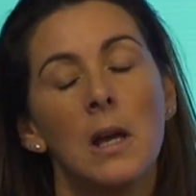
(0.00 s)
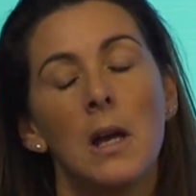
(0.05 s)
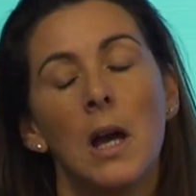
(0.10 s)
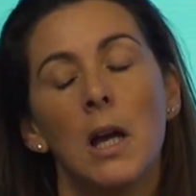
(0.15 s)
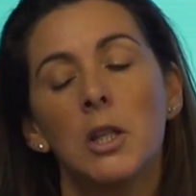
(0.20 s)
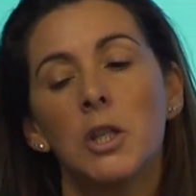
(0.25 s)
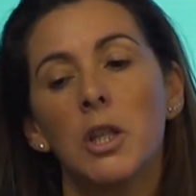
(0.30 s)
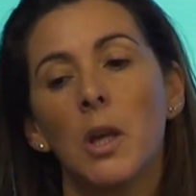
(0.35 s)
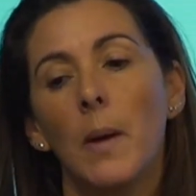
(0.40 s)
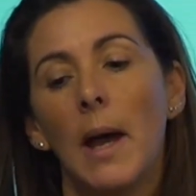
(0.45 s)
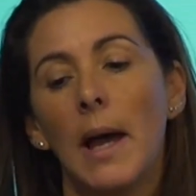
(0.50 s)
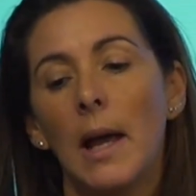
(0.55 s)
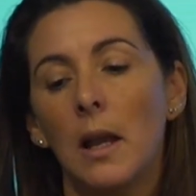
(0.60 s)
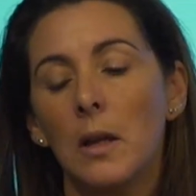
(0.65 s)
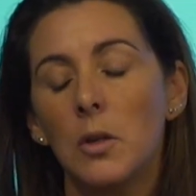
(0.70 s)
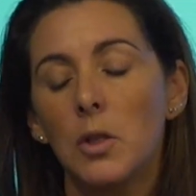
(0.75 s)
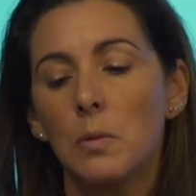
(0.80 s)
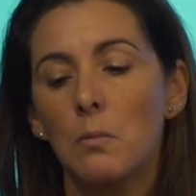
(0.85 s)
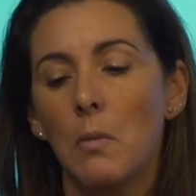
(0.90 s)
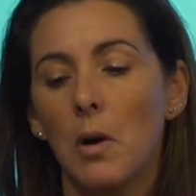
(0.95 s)
And so
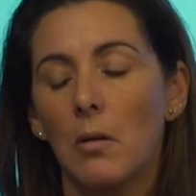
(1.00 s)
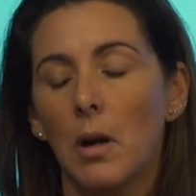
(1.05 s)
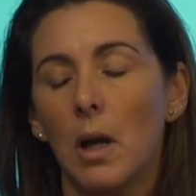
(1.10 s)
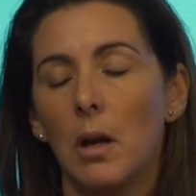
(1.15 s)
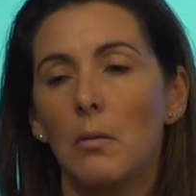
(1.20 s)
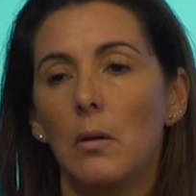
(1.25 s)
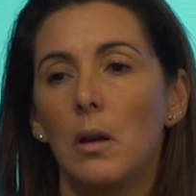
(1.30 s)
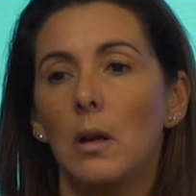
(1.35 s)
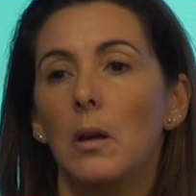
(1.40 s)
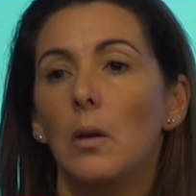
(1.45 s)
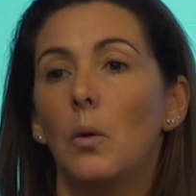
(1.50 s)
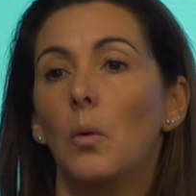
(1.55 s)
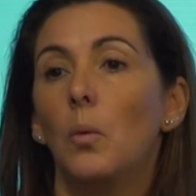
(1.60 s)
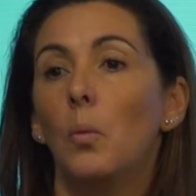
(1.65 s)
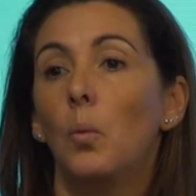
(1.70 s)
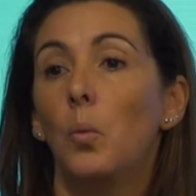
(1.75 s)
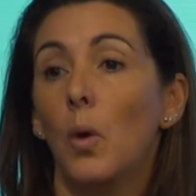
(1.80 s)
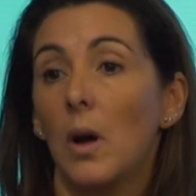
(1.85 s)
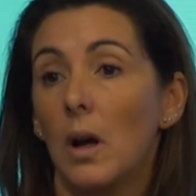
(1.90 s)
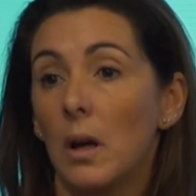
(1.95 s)
Hello Tomorrow
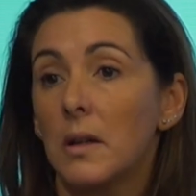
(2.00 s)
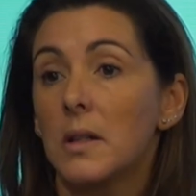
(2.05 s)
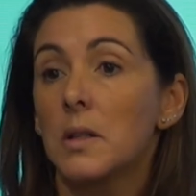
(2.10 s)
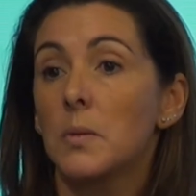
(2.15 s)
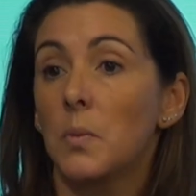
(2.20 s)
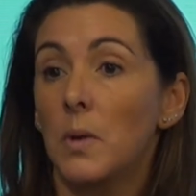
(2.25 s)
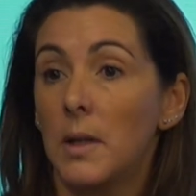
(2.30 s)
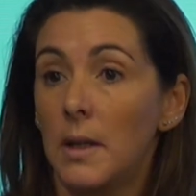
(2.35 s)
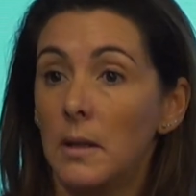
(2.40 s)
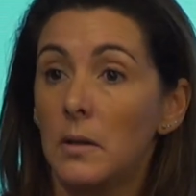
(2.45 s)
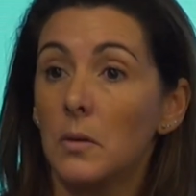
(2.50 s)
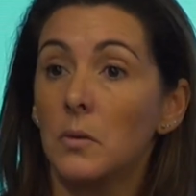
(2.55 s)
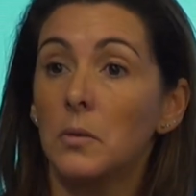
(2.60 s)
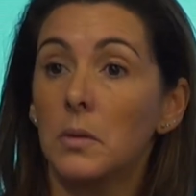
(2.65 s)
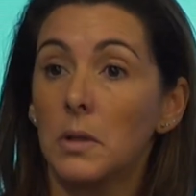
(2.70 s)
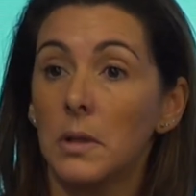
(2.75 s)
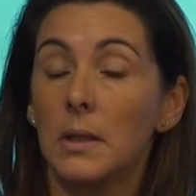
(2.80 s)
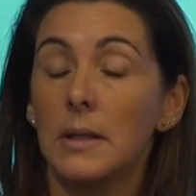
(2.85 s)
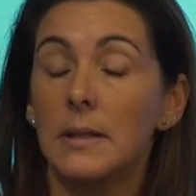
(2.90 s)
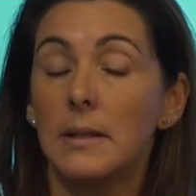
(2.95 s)
works with
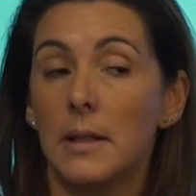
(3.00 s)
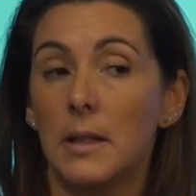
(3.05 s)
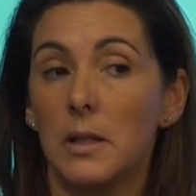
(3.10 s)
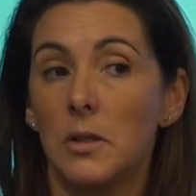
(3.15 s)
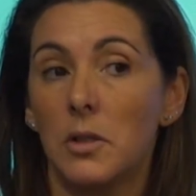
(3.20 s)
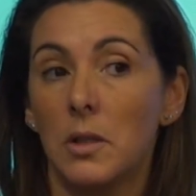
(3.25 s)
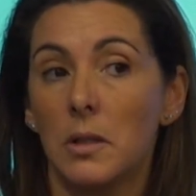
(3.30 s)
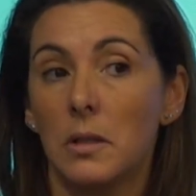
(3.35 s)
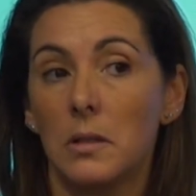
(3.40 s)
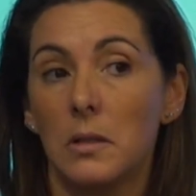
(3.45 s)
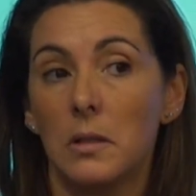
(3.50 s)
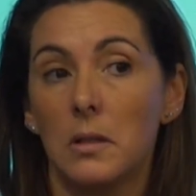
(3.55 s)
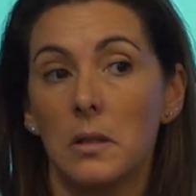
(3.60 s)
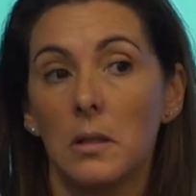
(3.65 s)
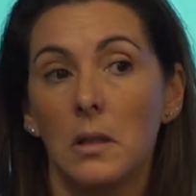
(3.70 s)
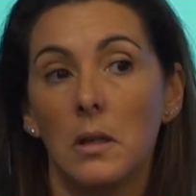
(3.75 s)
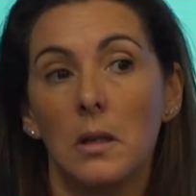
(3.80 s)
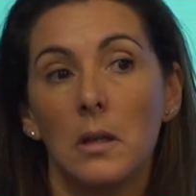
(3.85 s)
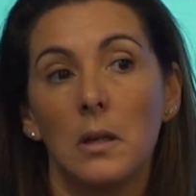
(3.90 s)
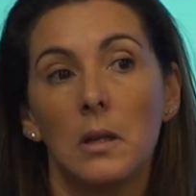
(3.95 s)
organisations
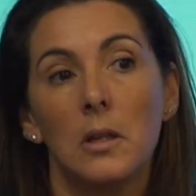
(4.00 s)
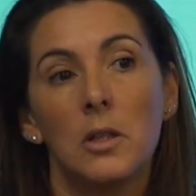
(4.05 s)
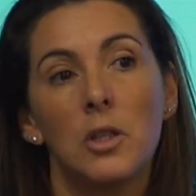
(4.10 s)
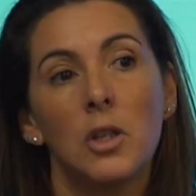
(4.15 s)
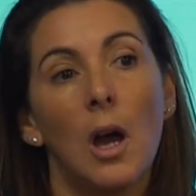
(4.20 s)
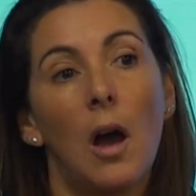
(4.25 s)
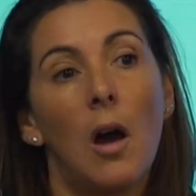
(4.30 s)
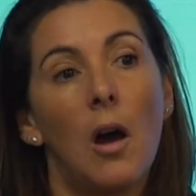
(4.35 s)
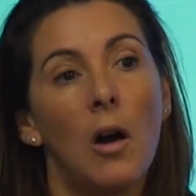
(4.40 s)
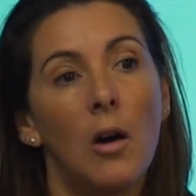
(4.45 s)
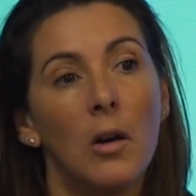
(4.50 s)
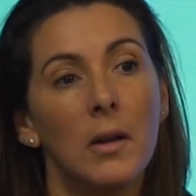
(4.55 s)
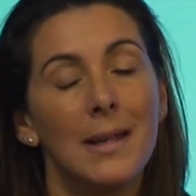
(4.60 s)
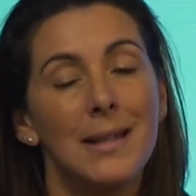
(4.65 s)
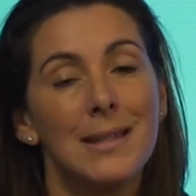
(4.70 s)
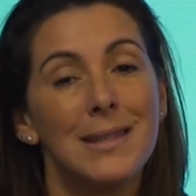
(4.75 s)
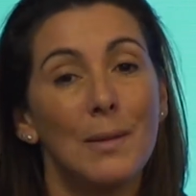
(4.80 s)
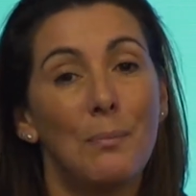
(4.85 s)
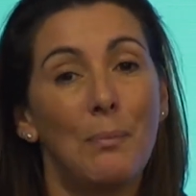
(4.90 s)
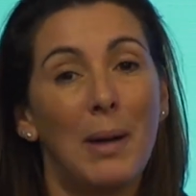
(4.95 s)
to
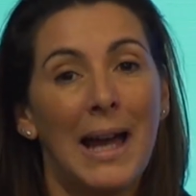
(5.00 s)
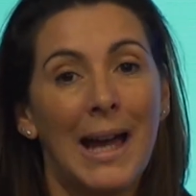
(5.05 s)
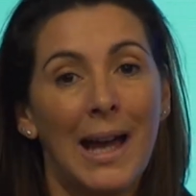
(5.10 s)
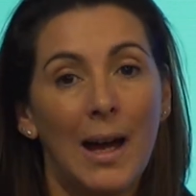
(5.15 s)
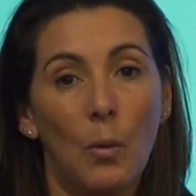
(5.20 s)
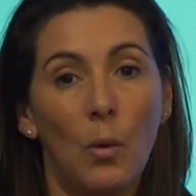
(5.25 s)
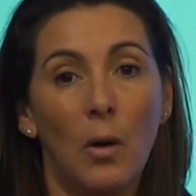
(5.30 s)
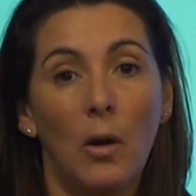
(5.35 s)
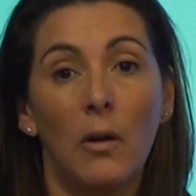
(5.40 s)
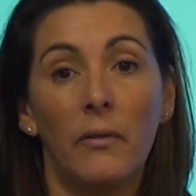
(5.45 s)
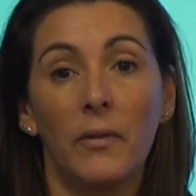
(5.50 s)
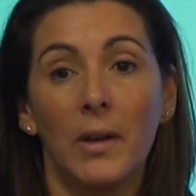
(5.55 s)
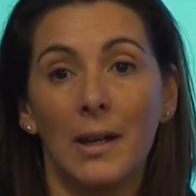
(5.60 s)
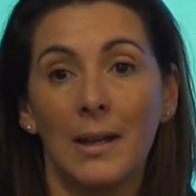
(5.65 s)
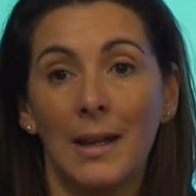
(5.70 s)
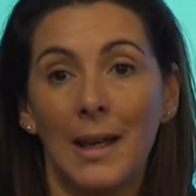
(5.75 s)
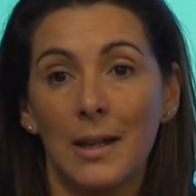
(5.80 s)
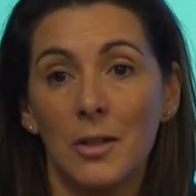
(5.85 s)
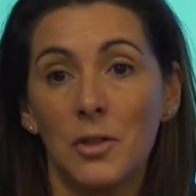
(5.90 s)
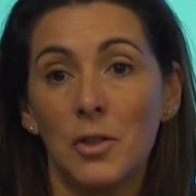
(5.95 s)
harness the power of
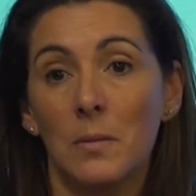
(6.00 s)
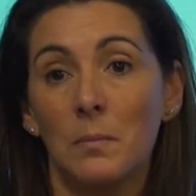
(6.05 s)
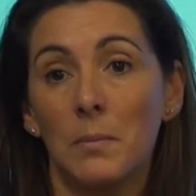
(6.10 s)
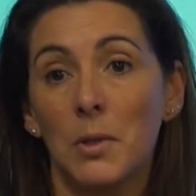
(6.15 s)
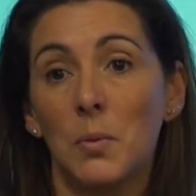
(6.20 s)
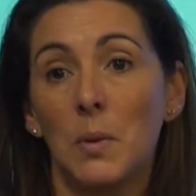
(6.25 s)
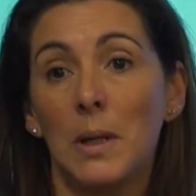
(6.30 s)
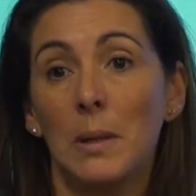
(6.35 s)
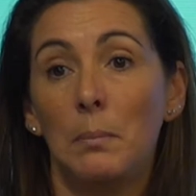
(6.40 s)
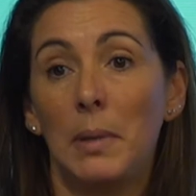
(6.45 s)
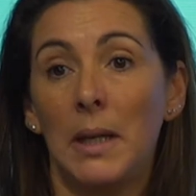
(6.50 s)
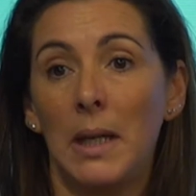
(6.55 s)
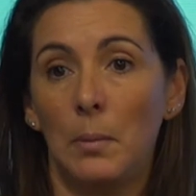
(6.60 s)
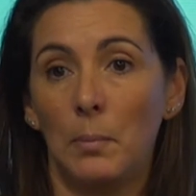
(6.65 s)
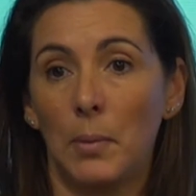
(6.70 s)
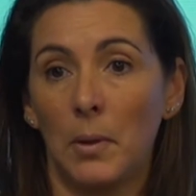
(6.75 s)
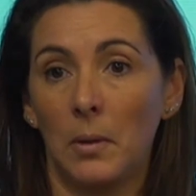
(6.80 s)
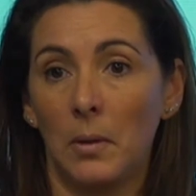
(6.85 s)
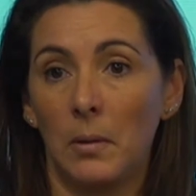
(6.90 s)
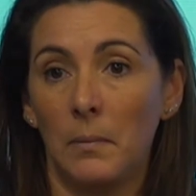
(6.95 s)
connection between
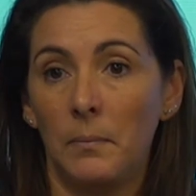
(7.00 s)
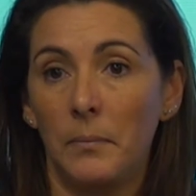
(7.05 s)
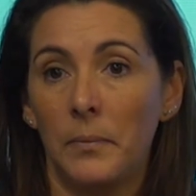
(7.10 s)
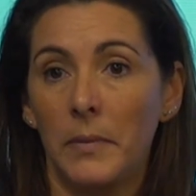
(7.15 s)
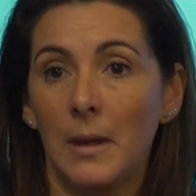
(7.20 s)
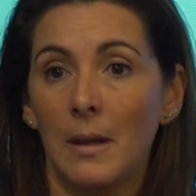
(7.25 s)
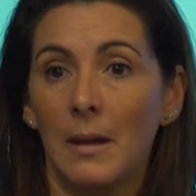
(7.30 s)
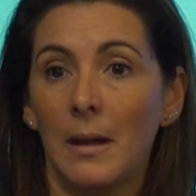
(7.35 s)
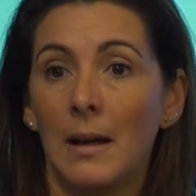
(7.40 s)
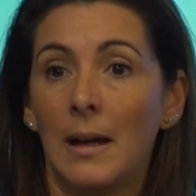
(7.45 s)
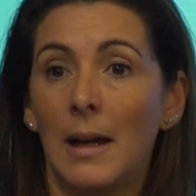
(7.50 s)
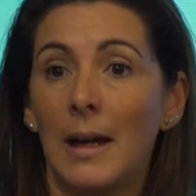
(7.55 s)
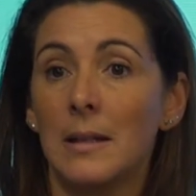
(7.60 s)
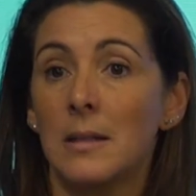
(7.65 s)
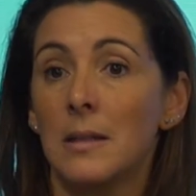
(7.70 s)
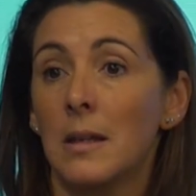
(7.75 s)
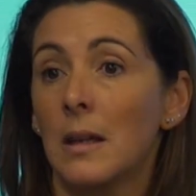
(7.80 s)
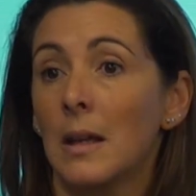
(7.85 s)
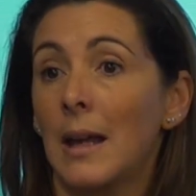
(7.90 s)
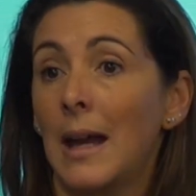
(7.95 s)
people
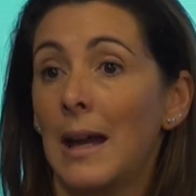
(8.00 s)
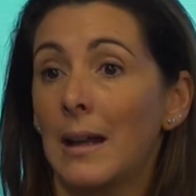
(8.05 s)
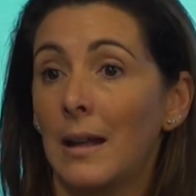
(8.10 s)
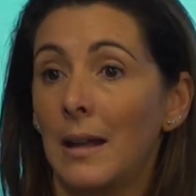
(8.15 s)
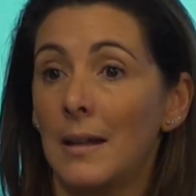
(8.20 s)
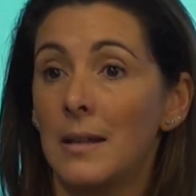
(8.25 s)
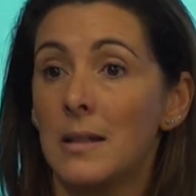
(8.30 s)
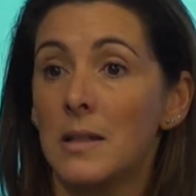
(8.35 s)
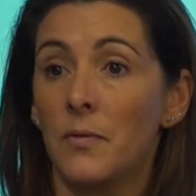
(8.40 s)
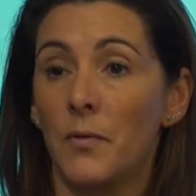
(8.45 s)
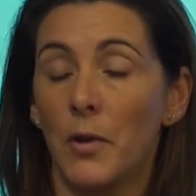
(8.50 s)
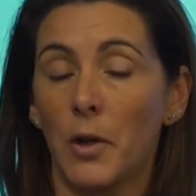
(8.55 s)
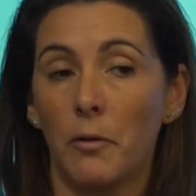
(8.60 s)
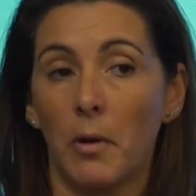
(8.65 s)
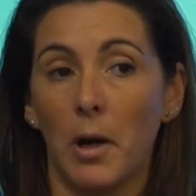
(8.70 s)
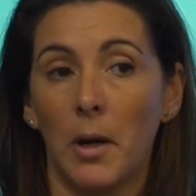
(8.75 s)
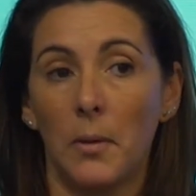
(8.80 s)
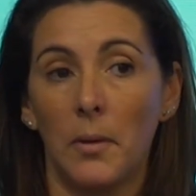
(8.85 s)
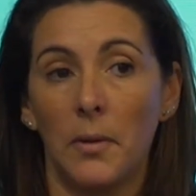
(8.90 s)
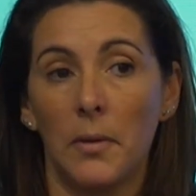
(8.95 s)
as a catalyst for
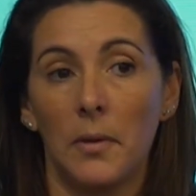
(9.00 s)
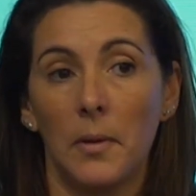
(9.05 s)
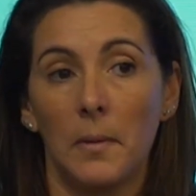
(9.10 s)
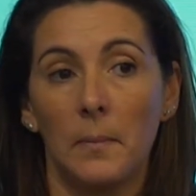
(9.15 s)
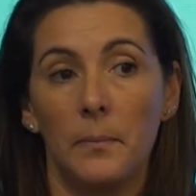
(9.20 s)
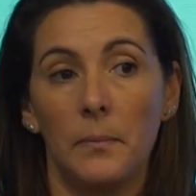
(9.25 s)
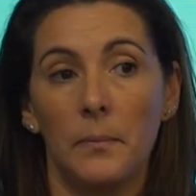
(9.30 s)
growth